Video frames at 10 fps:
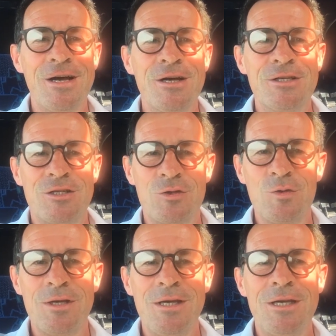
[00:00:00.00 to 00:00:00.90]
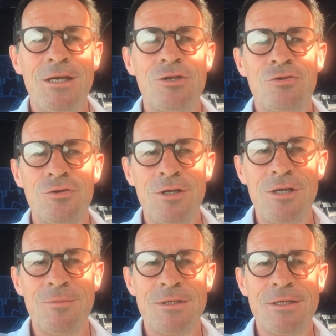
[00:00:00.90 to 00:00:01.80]
Sweet
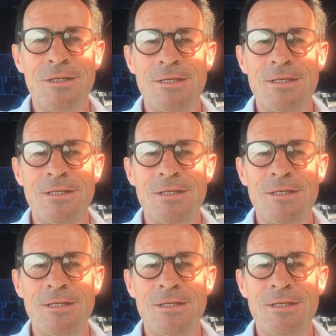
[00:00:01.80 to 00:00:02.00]
dreams till